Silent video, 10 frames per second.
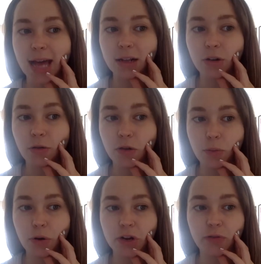and the
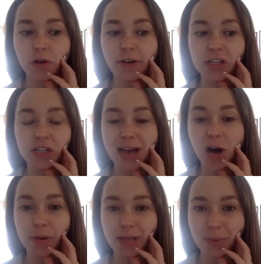point of view of actually
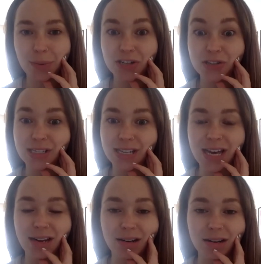helping that patient's
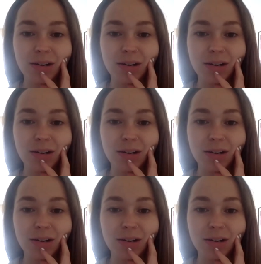skin